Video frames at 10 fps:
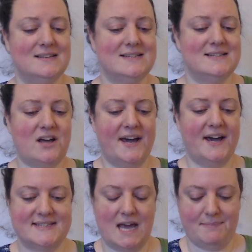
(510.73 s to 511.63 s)

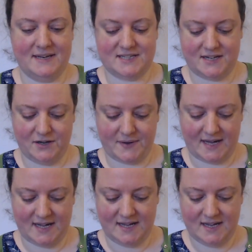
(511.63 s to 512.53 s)
sidestep
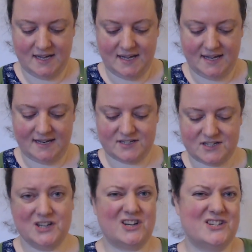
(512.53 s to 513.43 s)

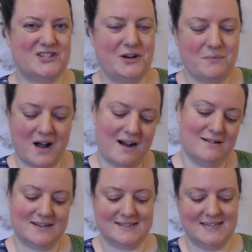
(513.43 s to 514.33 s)
into costume
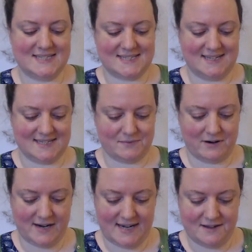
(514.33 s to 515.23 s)
world, because that's where
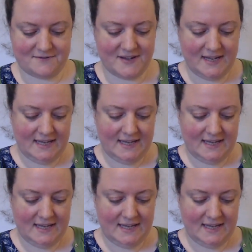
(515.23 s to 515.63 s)
I live.